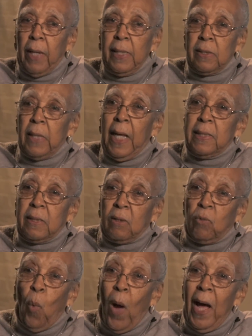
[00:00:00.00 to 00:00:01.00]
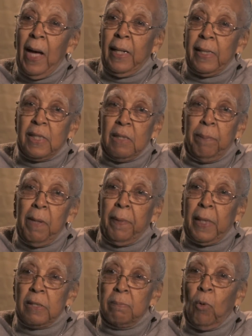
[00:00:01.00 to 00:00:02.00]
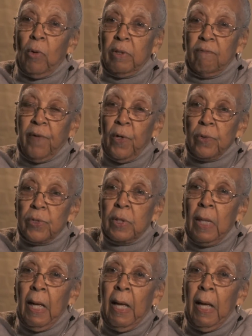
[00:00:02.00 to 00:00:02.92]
as it widens and people get more diverse,